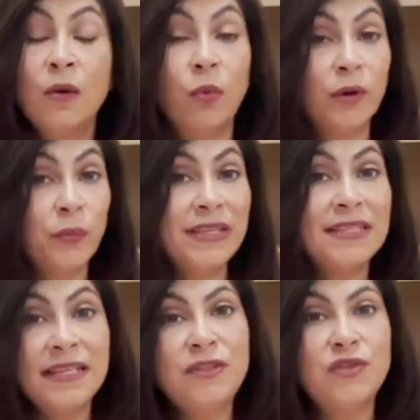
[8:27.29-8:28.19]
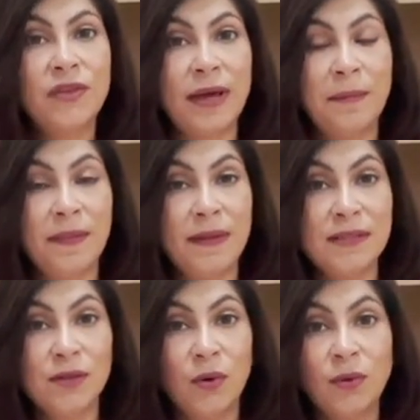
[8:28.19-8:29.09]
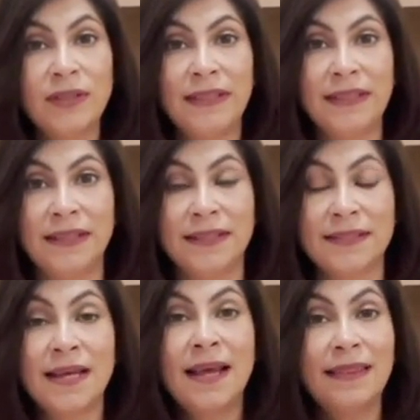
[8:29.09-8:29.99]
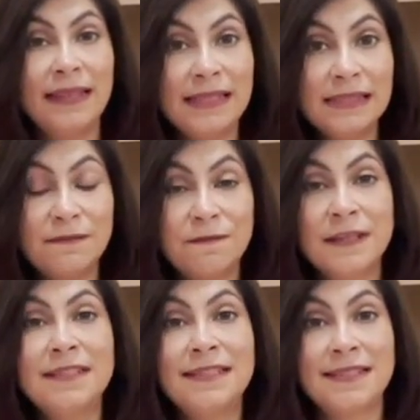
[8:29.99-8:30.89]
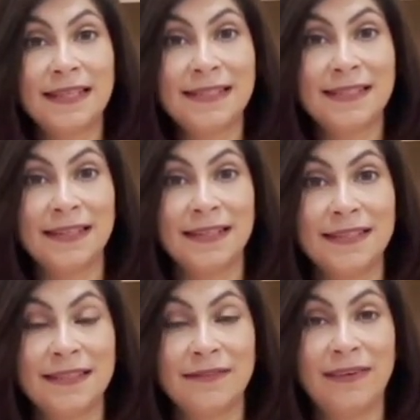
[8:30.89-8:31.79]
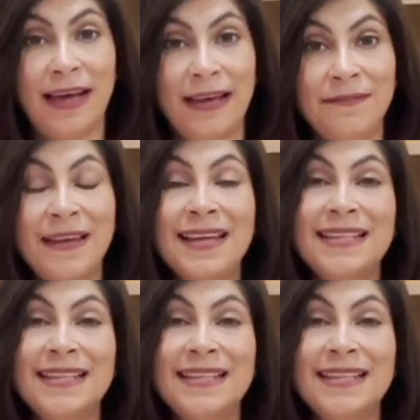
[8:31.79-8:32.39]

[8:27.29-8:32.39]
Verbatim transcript: What we teach them in these golden years, these first six years of life,